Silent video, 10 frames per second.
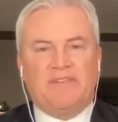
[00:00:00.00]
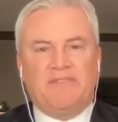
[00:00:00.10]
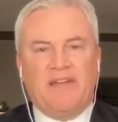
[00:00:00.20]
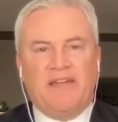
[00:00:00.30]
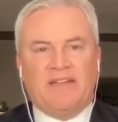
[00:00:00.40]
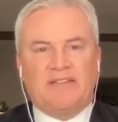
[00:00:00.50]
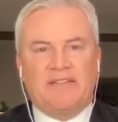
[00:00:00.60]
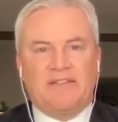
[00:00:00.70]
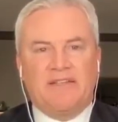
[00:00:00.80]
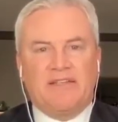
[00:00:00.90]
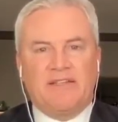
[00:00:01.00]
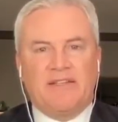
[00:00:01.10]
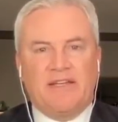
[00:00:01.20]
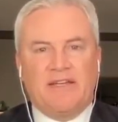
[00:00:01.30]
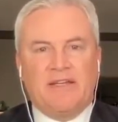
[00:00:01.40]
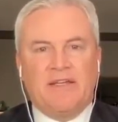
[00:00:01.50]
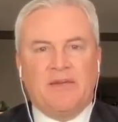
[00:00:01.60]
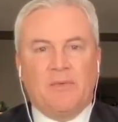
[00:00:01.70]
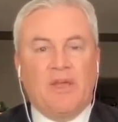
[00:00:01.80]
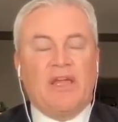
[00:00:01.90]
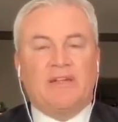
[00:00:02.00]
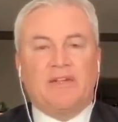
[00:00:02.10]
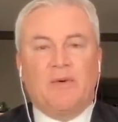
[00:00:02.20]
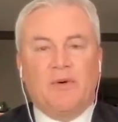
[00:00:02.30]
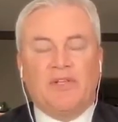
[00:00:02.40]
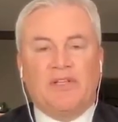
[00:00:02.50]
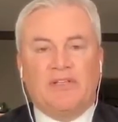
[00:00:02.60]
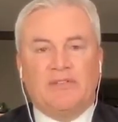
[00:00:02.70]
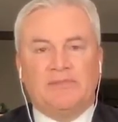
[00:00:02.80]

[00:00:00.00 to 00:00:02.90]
facts and then react accordingly.